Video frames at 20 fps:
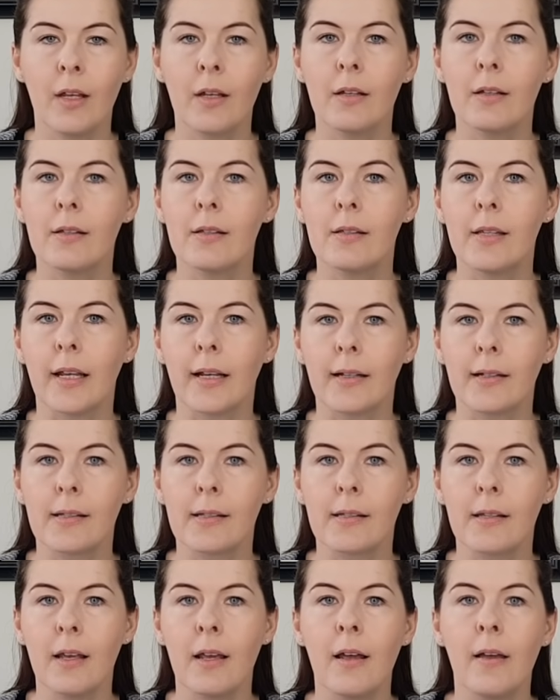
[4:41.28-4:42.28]

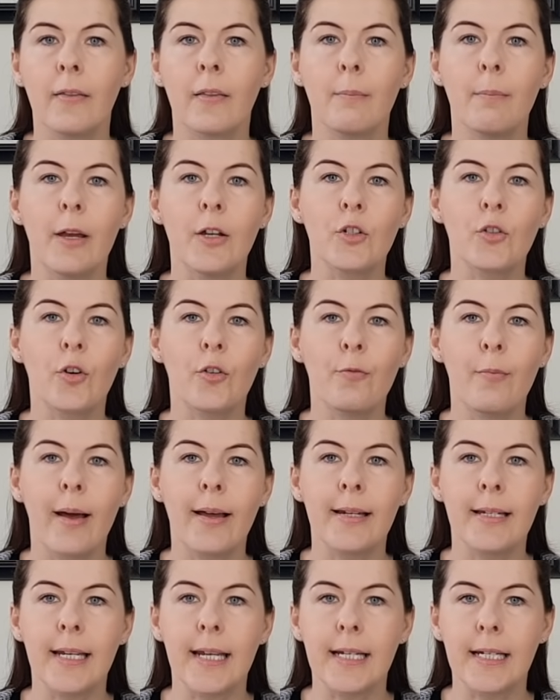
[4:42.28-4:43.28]
6. The measure of
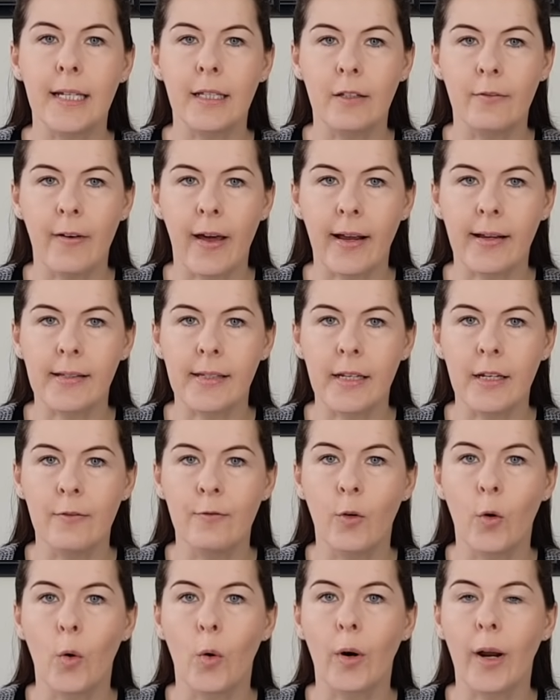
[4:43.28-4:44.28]
mandating the vaccine
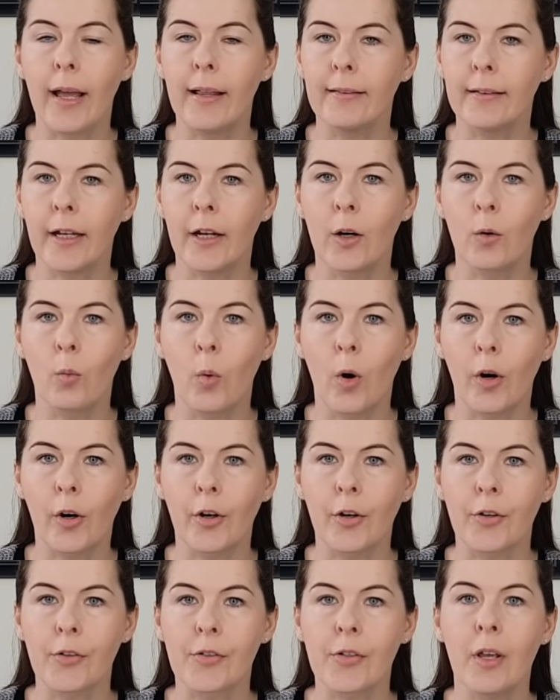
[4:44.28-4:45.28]
for healthcare
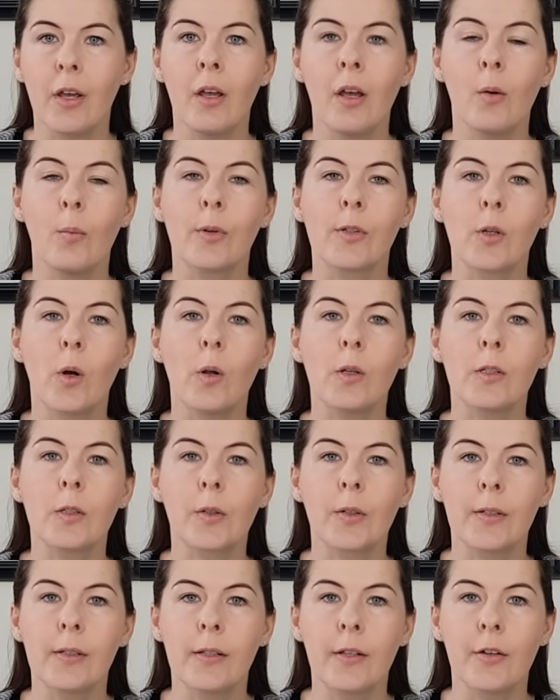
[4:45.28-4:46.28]
workers was also
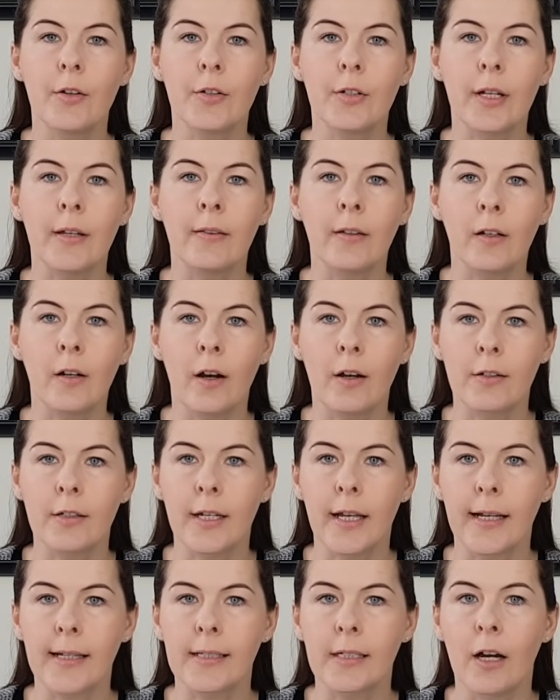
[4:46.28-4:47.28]
considered in the
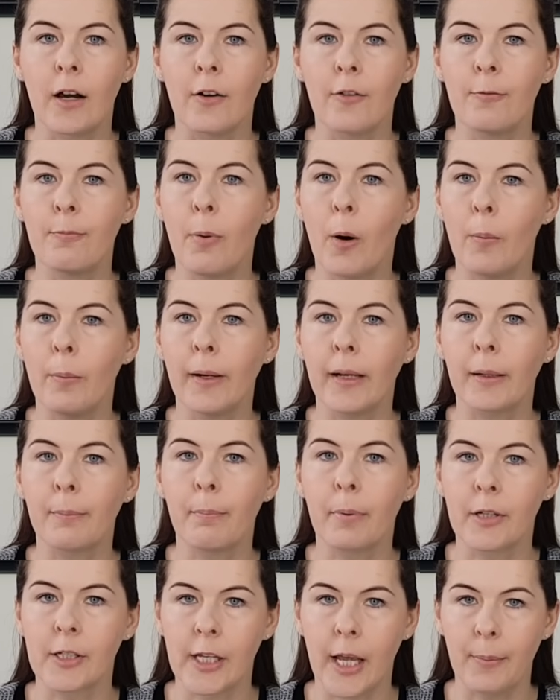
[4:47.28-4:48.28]
context of public
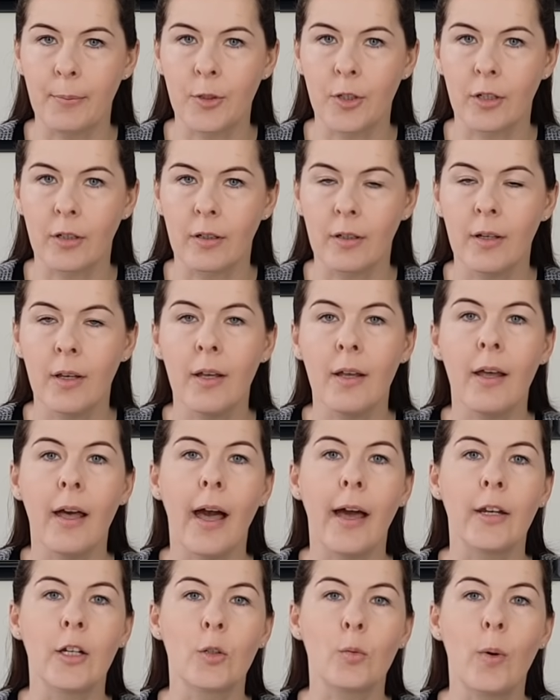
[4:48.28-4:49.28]
perception,
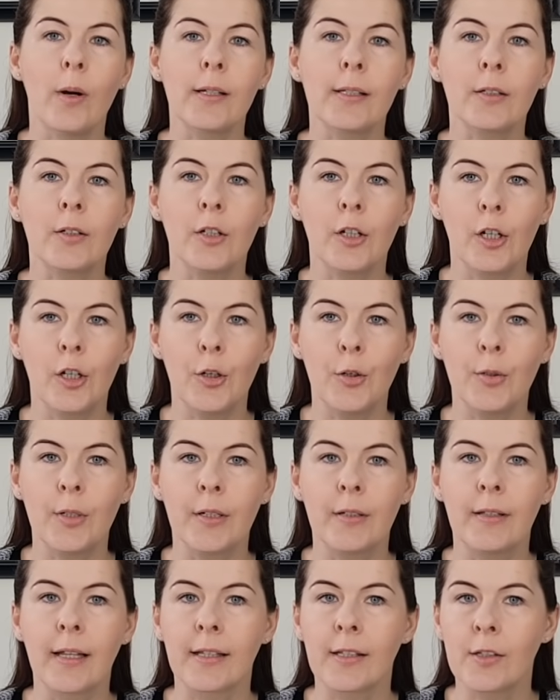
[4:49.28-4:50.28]
and it was
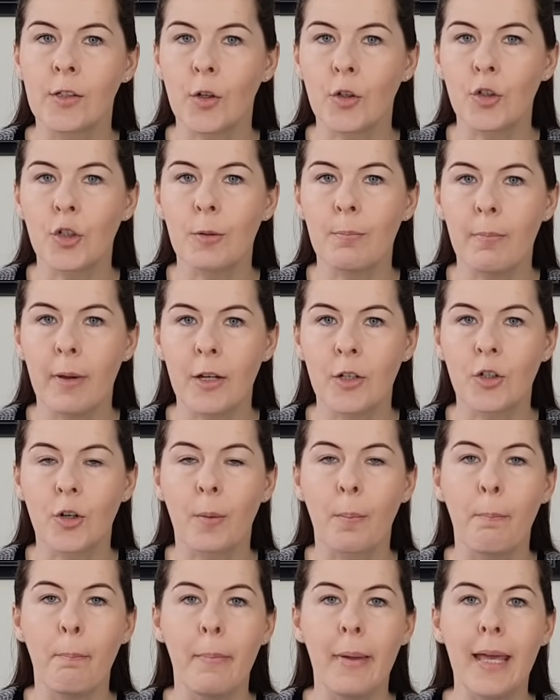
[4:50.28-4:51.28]
concluded that such a measure
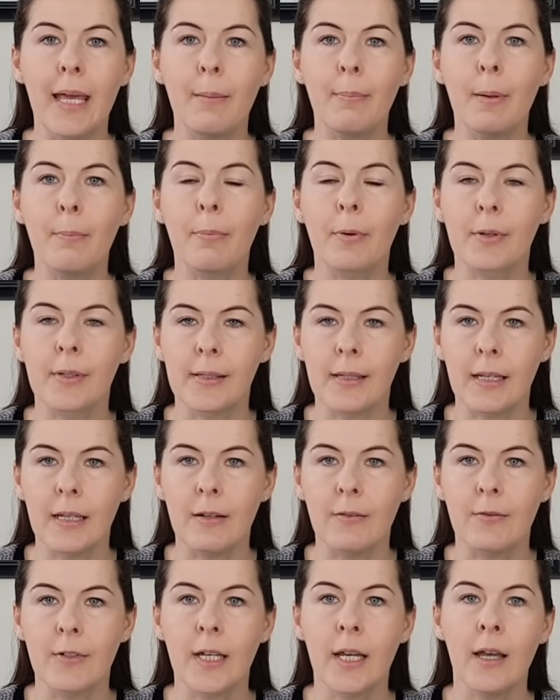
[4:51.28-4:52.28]
may be
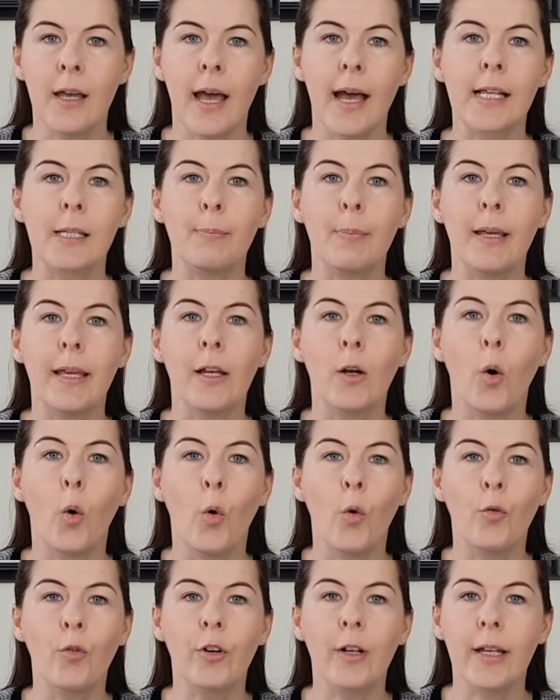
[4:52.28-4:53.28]
perceived as being
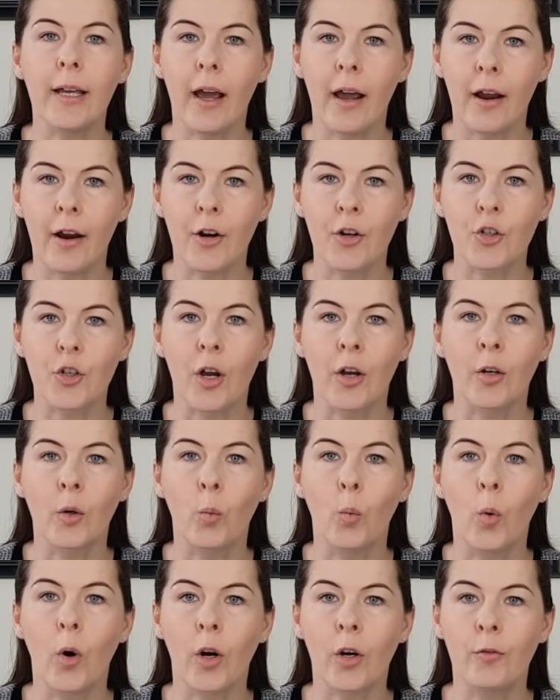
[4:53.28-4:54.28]
overly harsh on a
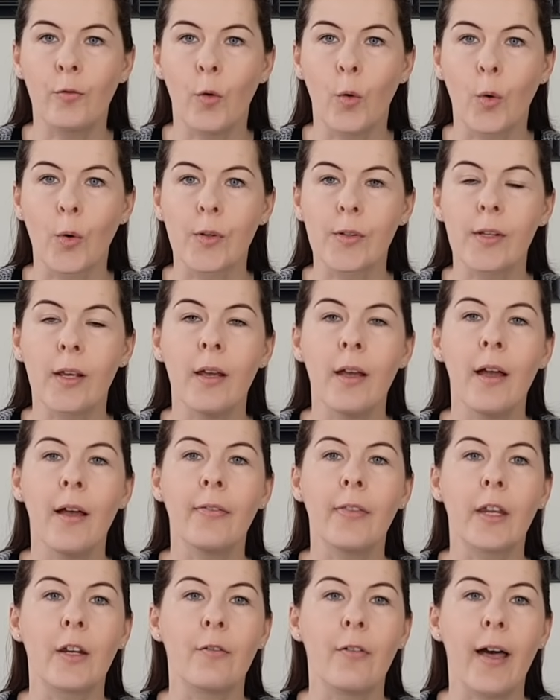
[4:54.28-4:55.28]
workforce
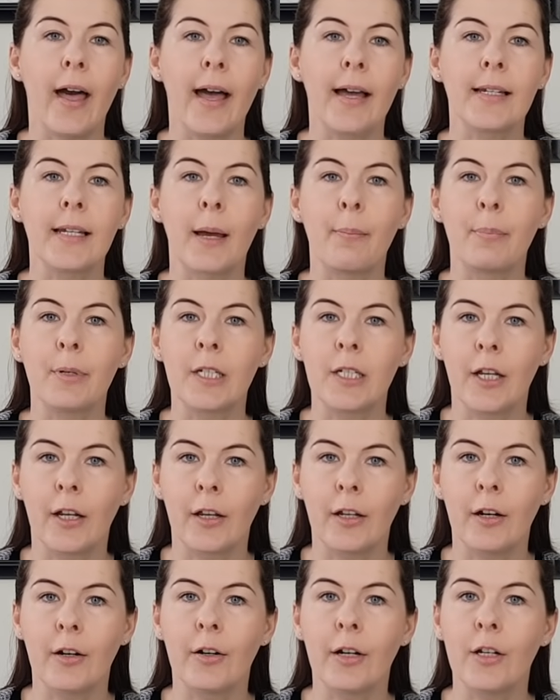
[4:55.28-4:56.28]
that have had a
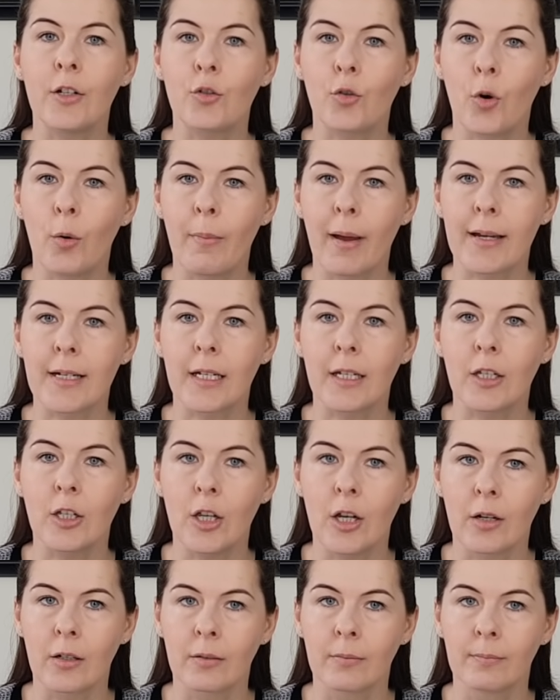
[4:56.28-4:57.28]
particularly traumatic
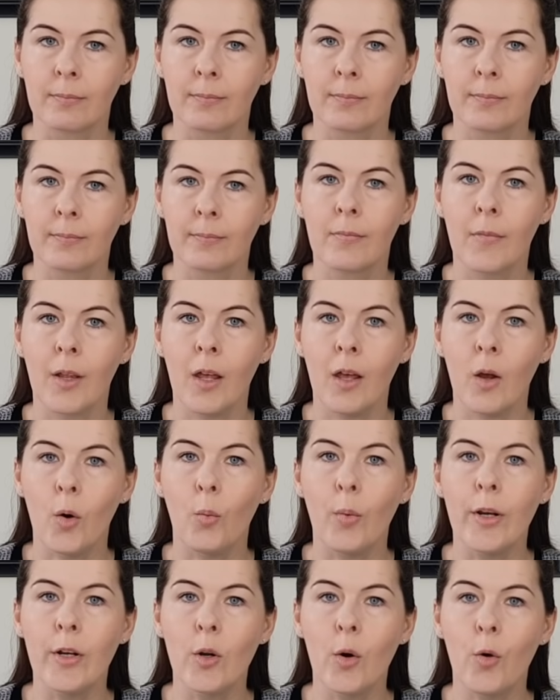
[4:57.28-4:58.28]
year.
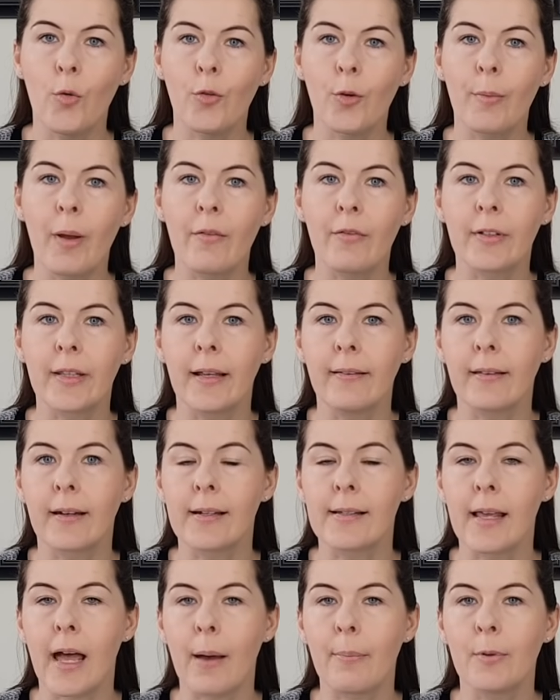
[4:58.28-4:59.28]
We know from everything that
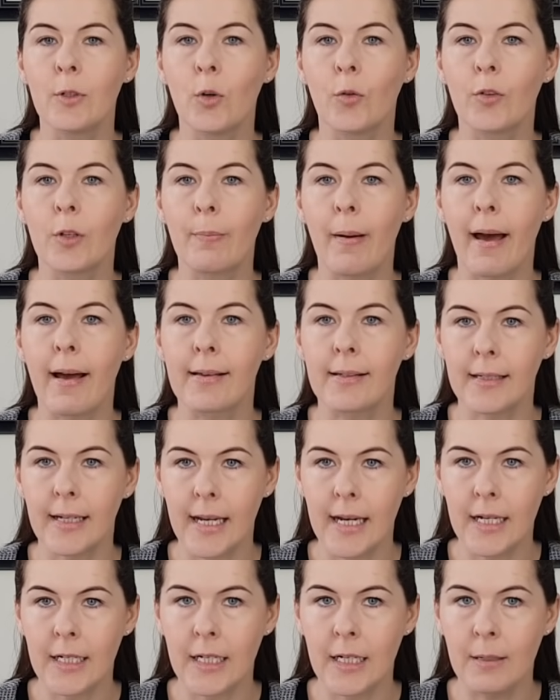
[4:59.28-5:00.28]
has happened over the past
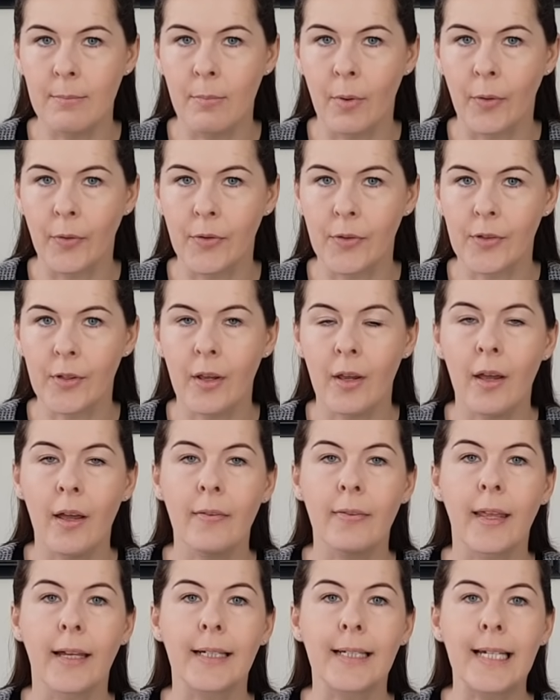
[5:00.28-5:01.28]
18 months
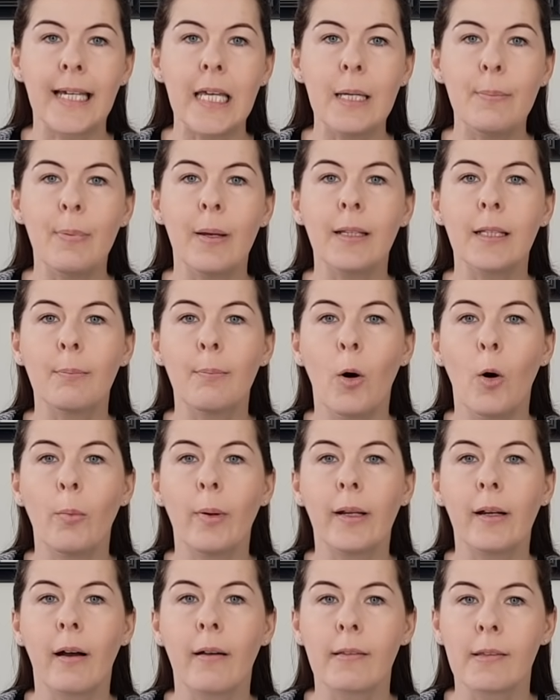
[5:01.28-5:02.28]
that keeping the
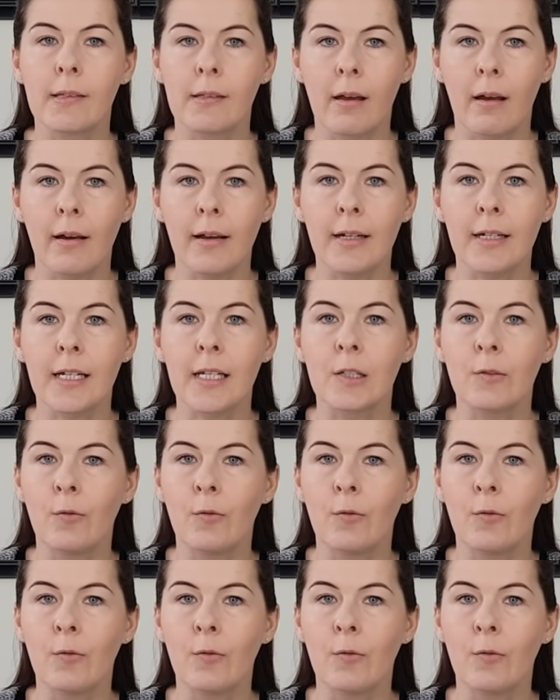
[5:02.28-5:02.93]
public on side is